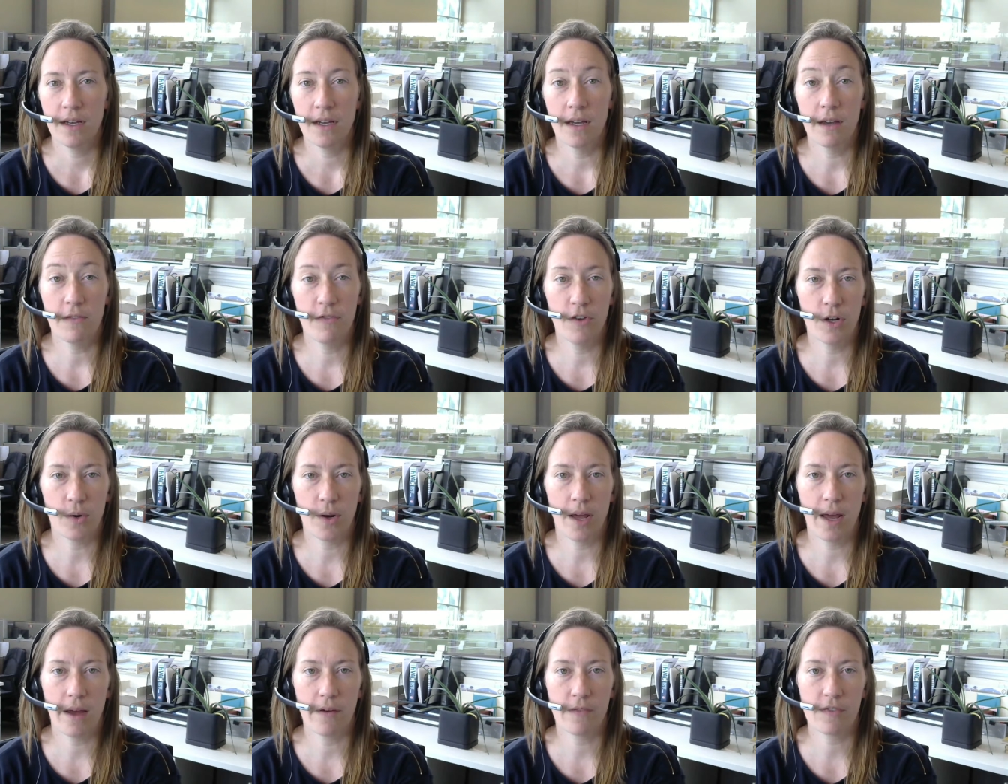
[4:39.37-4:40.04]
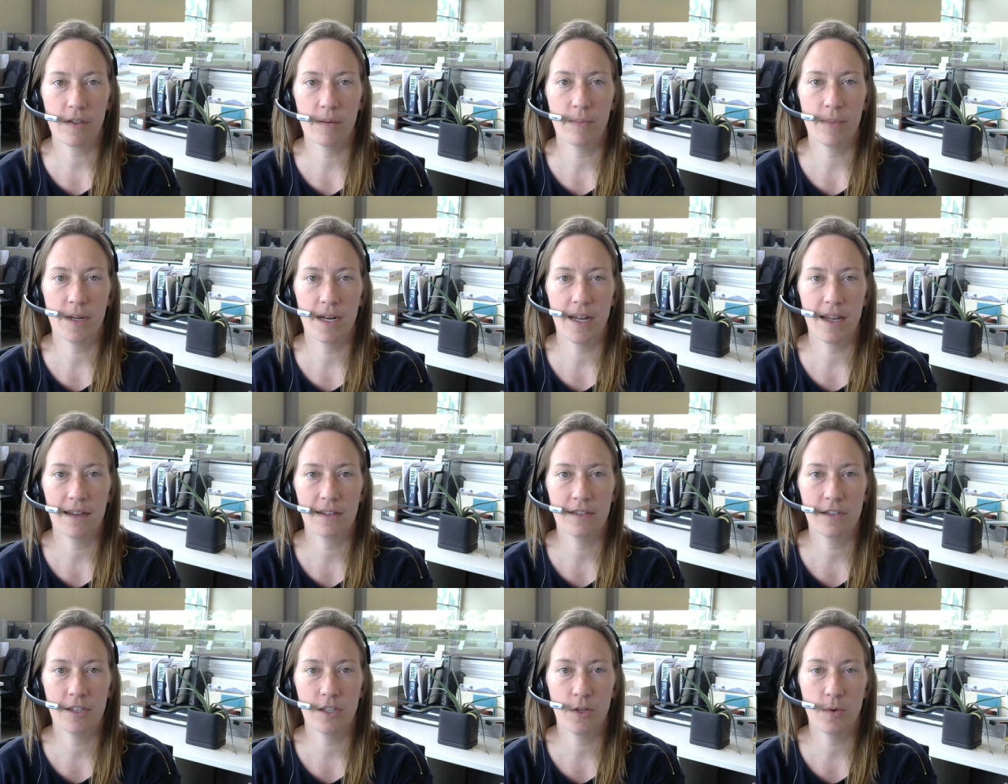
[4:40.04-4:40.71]
you don't have somebody
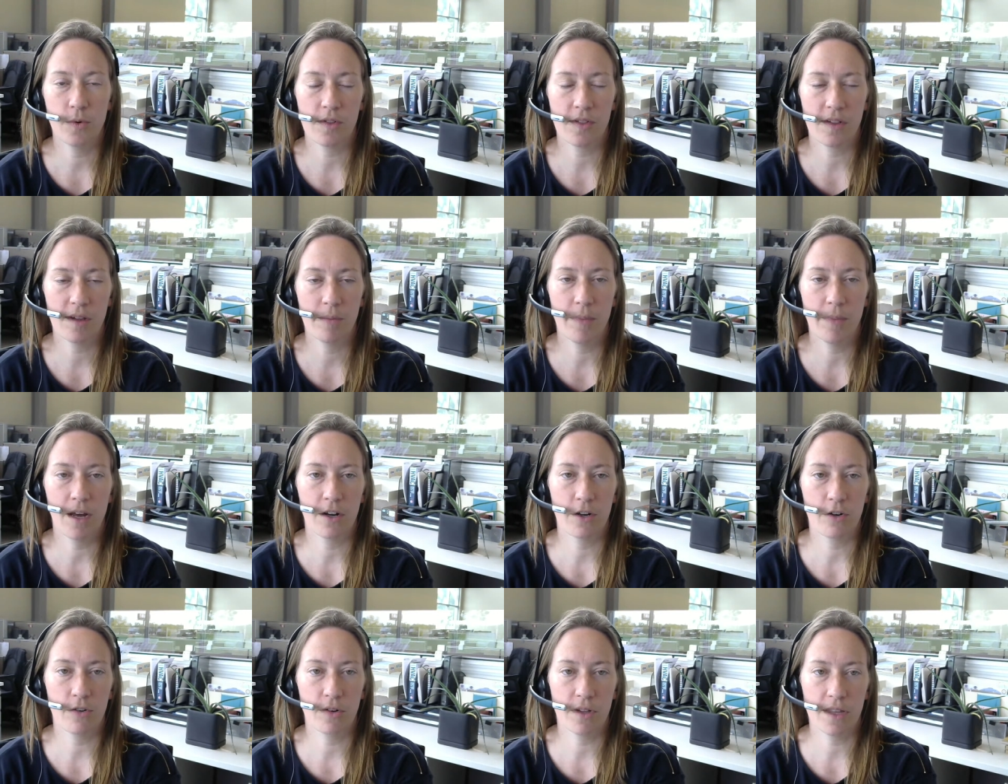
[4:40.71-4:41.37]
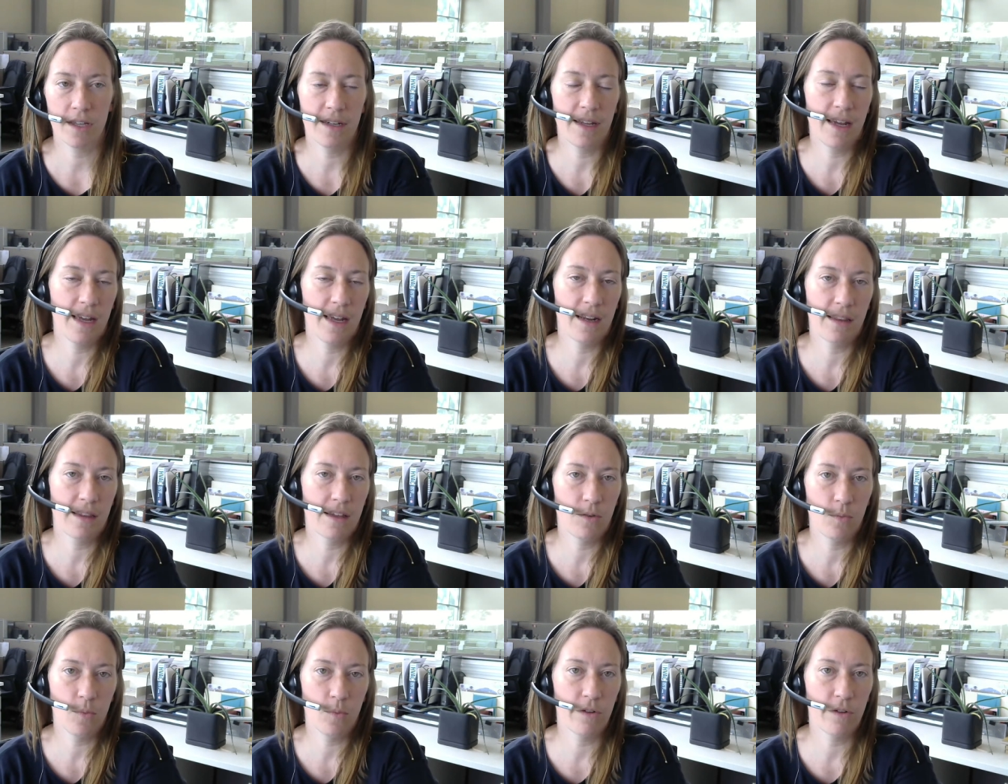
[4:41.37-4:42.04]
continuously monitoring the data,
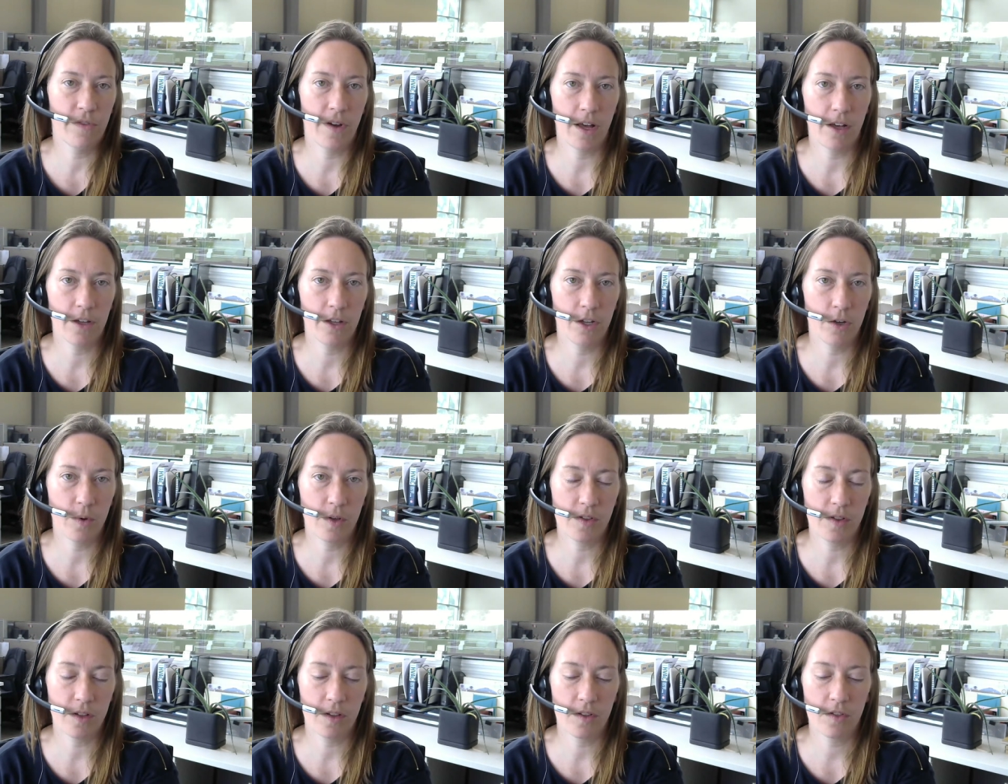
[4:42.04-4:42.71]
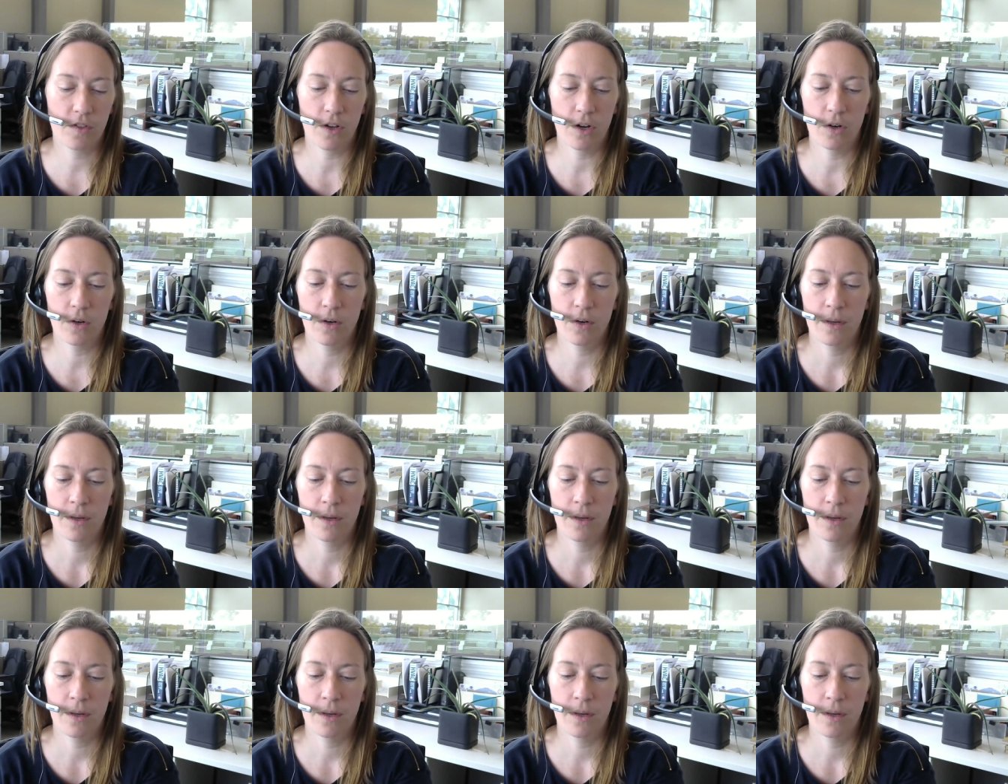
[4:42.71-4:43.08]
then what value is it? So